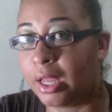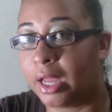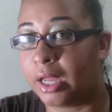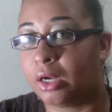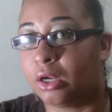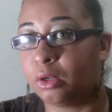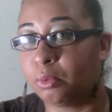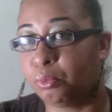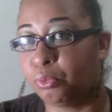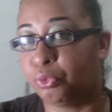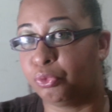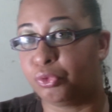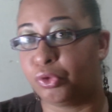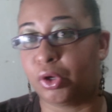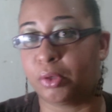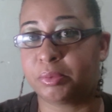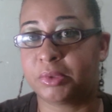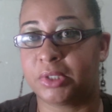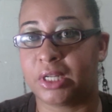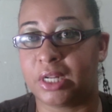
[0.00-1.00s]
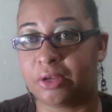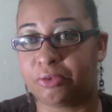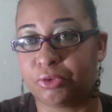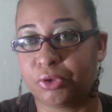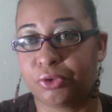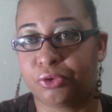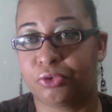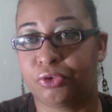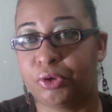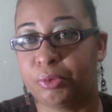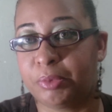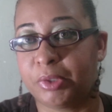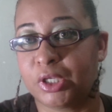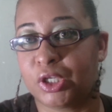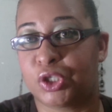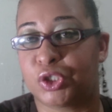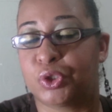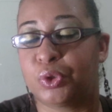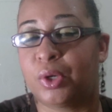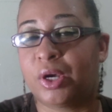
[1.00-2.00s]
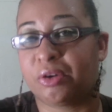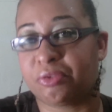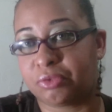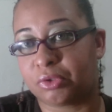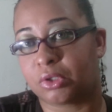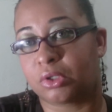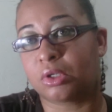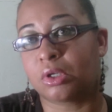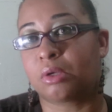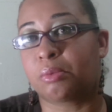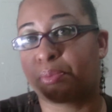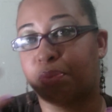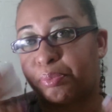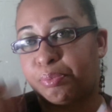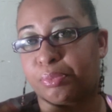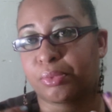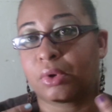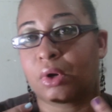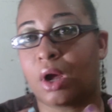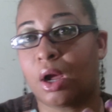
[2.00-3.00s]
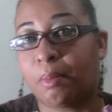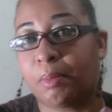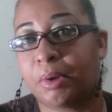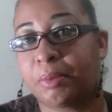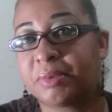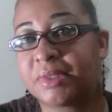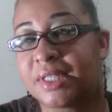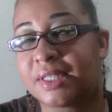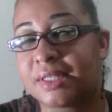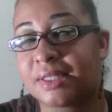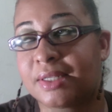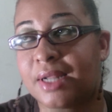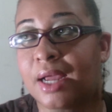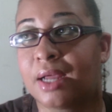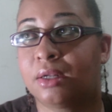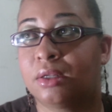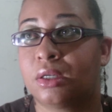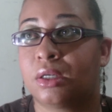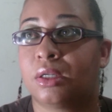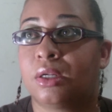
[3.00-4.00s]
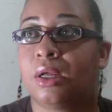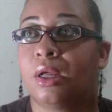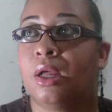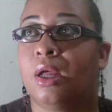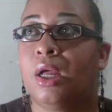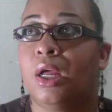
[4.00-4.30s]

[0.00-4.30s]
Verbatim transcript: and not move you up to level three because you haven't come up to standard